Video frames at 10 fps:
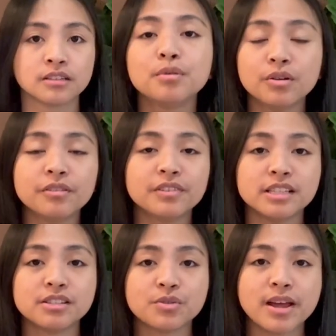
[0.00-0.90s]
Both of
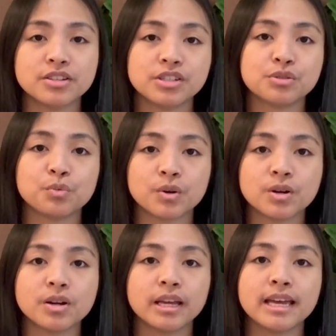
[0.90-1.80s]
these strategies
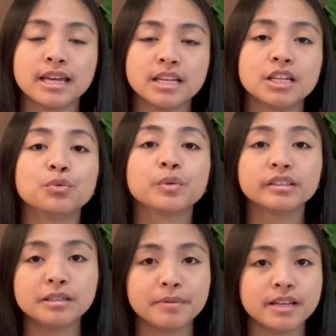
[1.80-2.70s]
work, and it
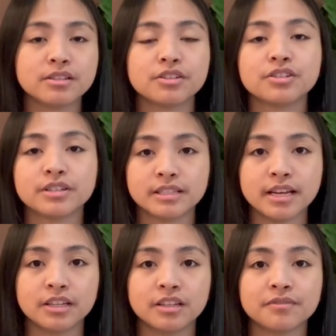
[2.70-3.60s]
really depends on your
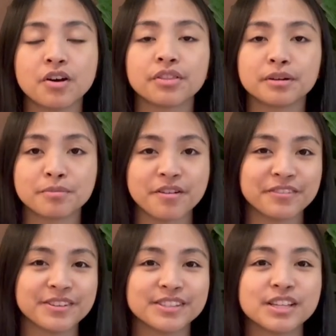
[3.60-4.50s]
executive on their
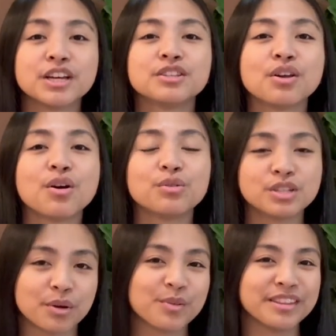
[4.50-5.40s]
preference. So
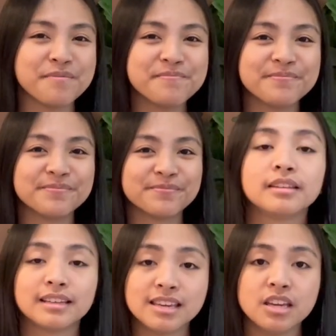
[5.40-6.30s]
check with them.
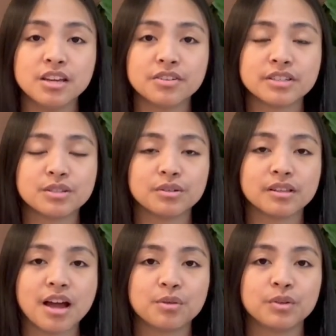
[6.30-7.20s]
The key here is to
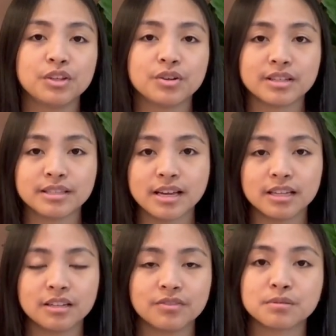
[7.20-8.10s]
align with your
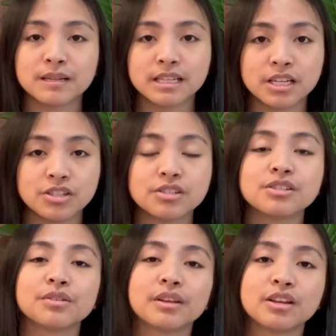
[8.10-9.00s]
executive expectations
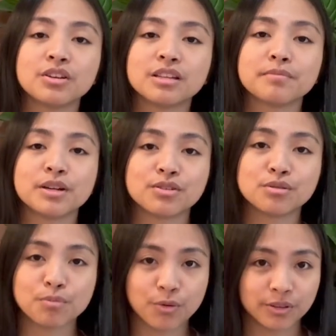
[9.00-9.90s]
so that you can better
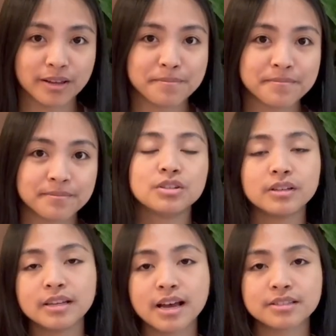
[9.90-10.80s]
support them. You
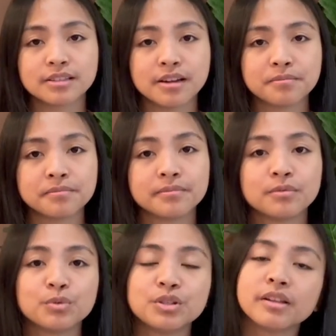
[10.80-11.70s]
can ask them,
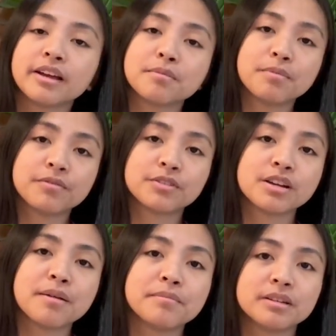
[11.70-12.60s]
would you like a buffer
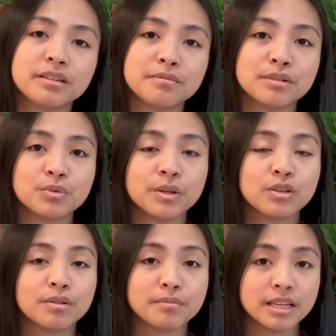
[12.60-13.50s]
time built in between
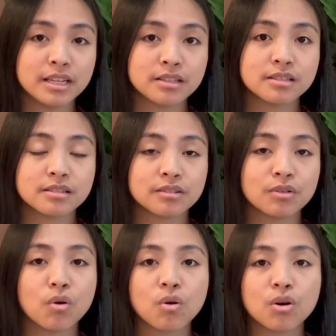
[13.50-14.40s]
your meetings?
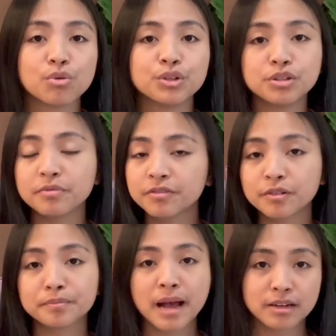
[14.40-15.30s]
Or would you
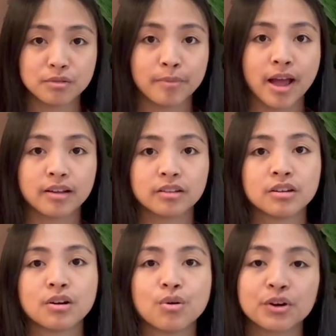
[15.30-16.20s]
prefer back-to-back?
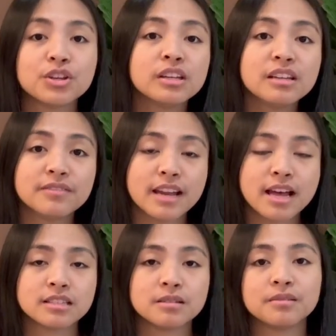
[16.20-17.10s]
Or you can even
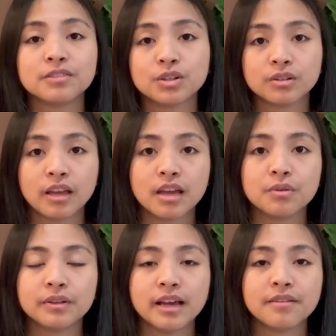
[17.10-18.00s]
ask them if they're okay
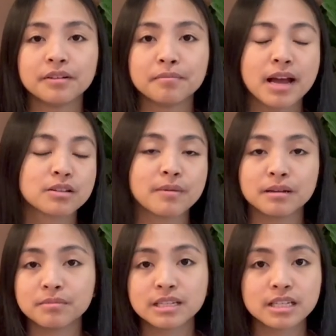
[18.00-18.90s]
with having back-to-back
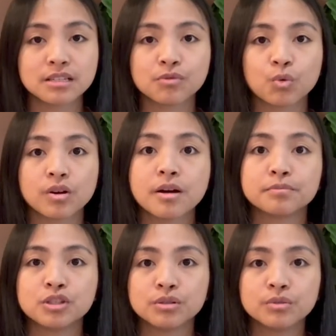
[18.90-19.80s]
meetings for up
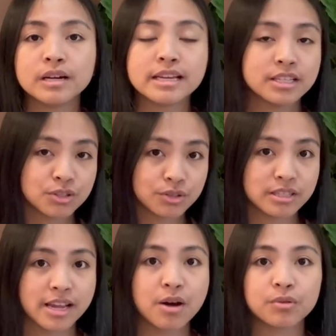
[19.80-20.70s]
to a
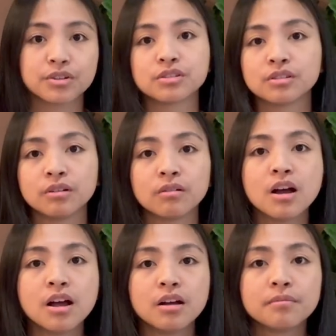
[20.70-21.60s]
certain hour. So
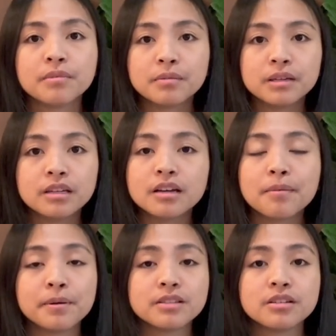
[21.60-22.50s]
maybe up
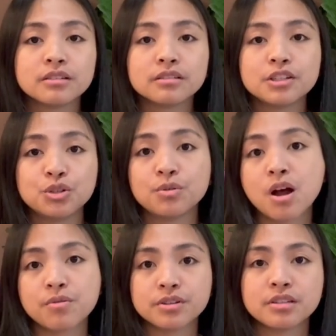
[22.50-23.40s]
until a 2
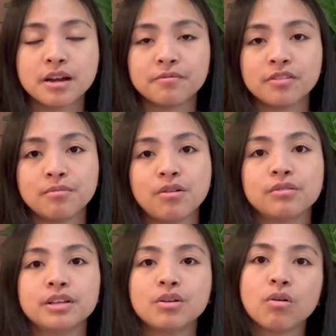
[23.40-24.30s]
hours time frame
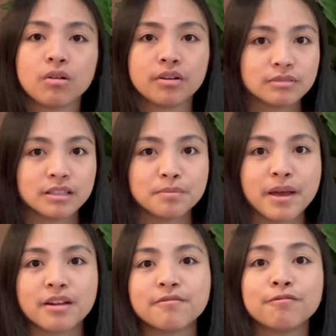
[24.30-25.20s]
only, or a
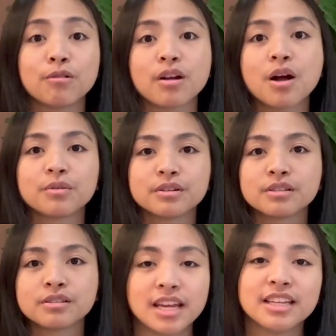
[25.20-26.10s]
span of 4 hours.
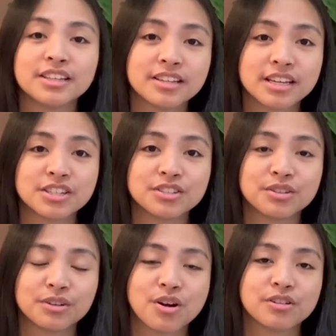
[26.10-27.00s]
In connection to
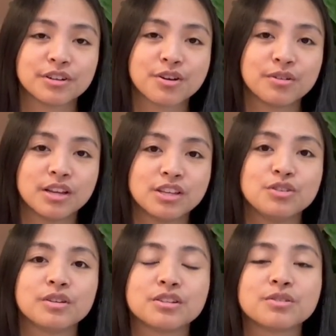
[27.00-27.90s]
the color coding,
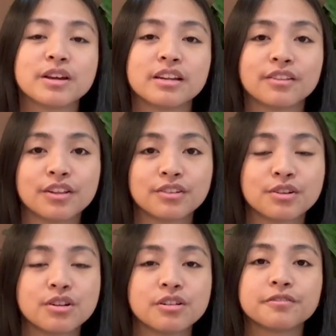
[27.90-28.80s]
you can create another
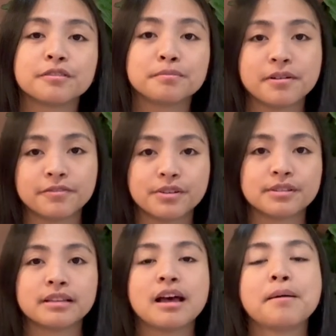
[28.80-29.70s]
color for
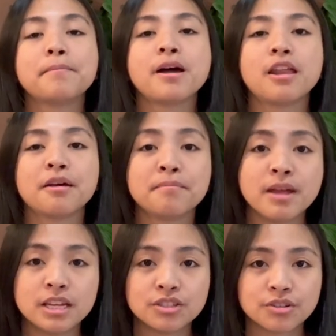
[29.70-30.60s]
buffers, but
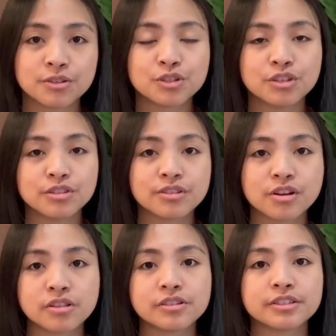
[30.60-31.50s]
make sure to use
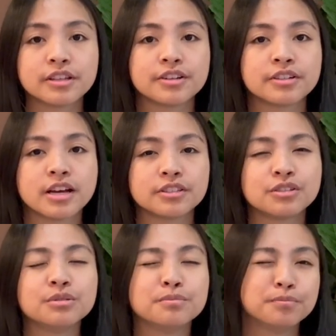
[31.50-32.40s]
colors that are not
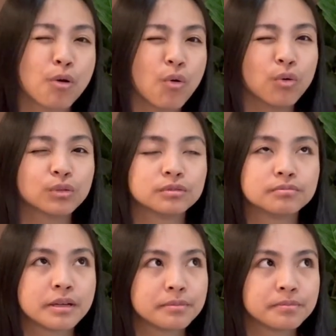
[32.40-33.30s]
too bold.
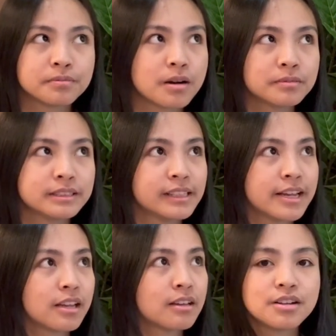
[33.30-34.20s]
Probably
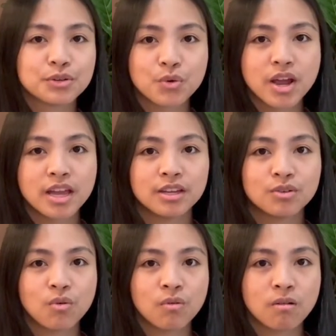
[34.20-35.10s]
like a gray
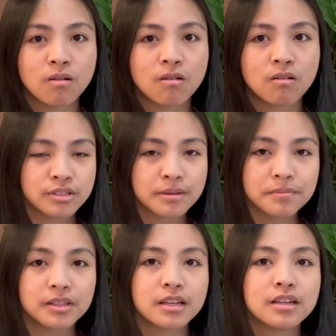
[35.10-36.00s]
or
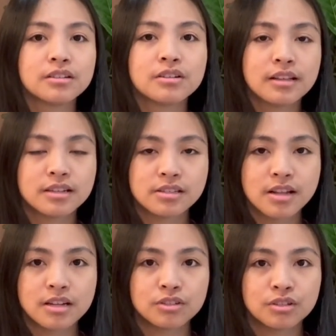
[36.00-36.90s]
something that is
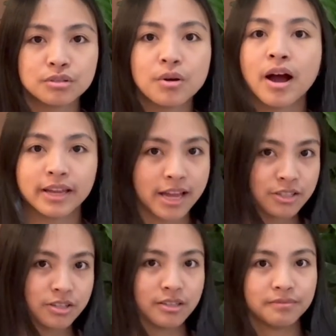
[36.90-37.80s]
not too
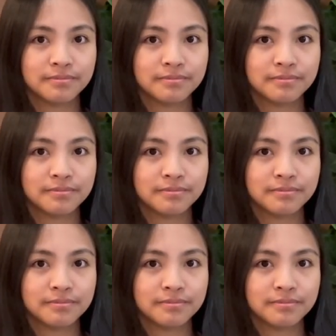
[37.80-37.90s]
eye-catching.